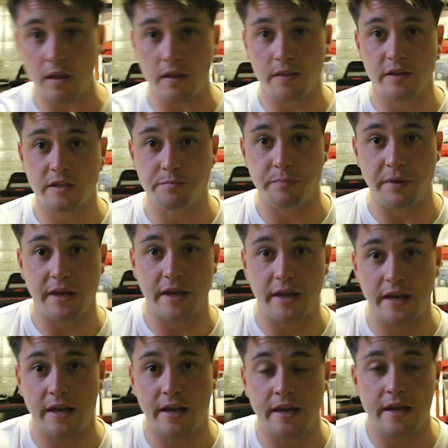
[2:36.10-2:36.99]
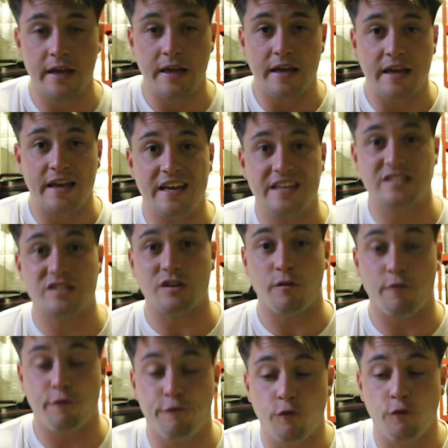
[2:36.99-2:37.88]
this bit here is
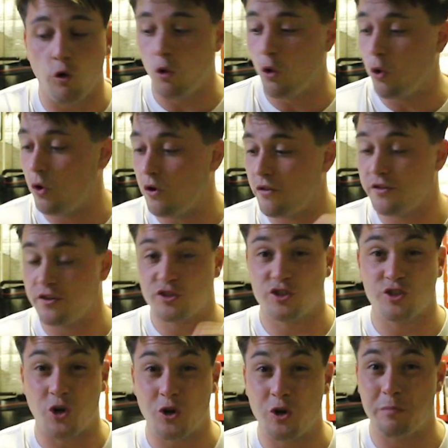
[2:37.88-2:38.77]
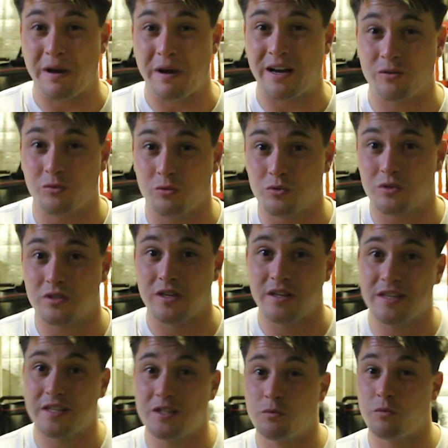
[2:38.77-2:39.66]
for the solar panels.
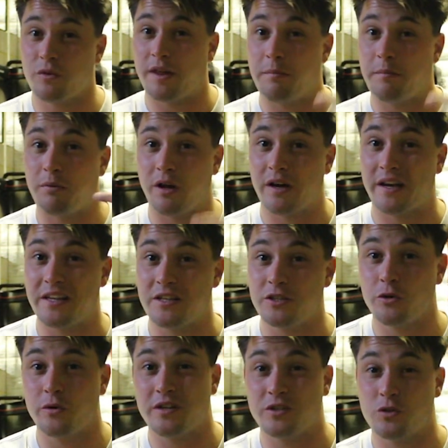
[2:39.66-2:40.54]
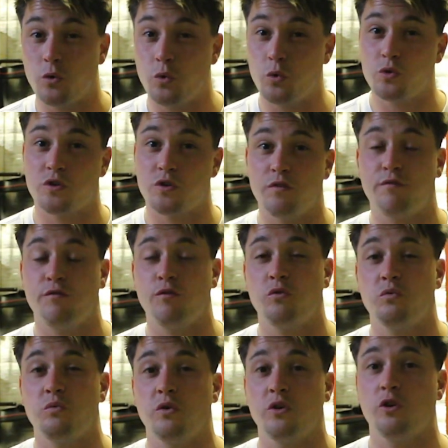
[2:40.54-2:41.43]
This is what they plug into, and it's also
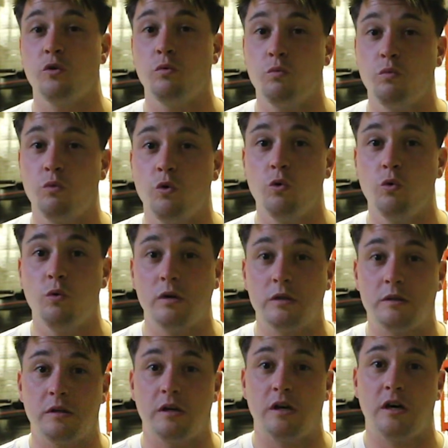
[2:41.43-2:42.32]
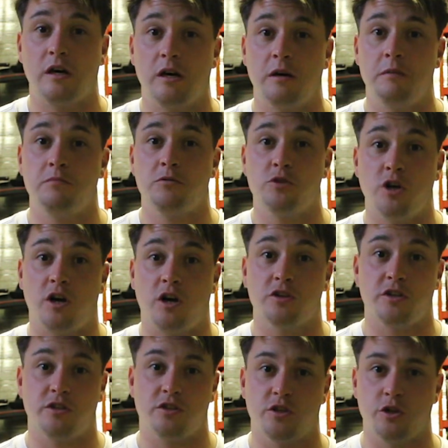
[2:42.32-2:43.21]
for what your wall would
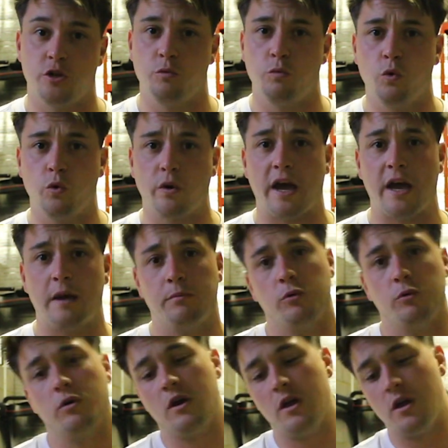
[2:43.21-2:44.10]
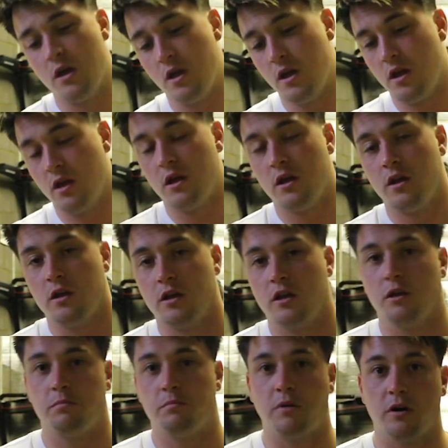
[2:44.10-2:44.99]
charge it. So your wall cable,
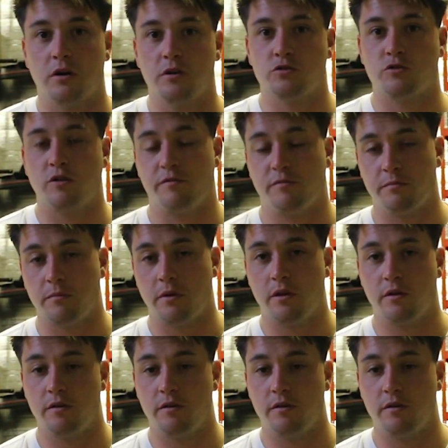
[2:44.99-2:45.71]
you plug straight from